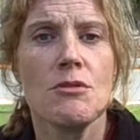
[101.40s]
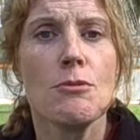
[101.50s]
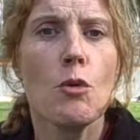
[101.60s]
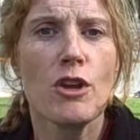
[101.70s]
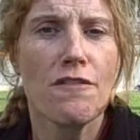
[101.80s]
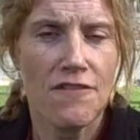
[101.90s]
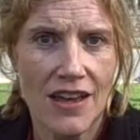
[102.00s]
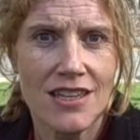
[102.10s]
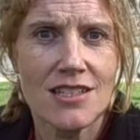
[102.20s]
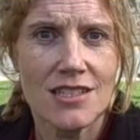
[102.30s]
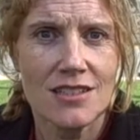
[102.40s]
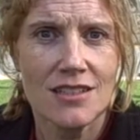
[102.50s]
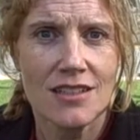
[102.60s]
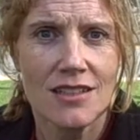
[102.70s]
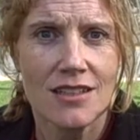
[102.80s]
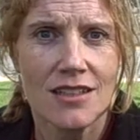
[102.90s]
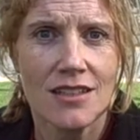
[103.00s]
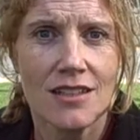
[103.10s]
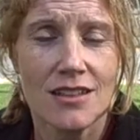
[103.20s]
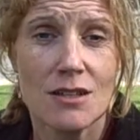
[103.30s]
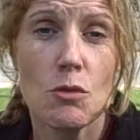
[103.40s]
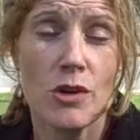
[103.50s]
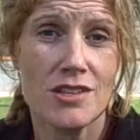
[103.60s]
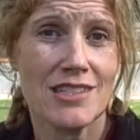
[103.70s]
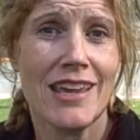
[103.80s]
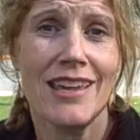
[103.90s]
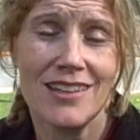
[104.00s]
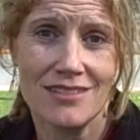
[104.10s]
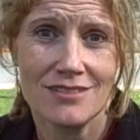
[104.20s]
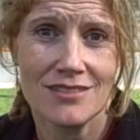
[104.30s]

The more you fight, the more you stay in.